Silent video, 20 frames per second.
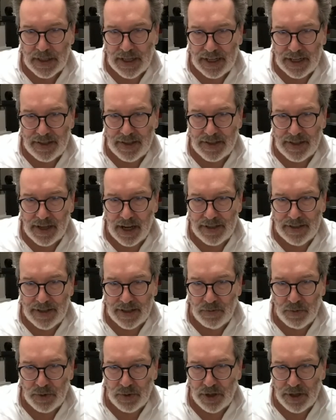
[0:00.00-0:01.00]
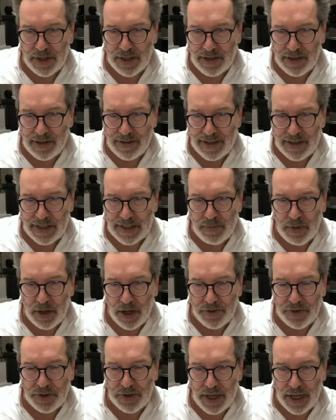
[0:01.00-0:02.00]
and decided we're not going to go down this
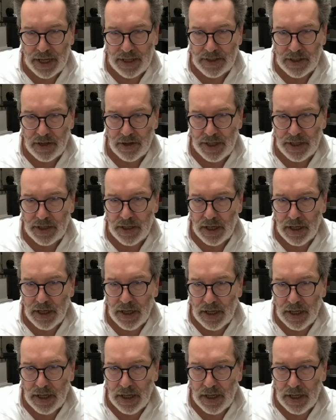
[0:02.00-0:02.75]
path again. So I think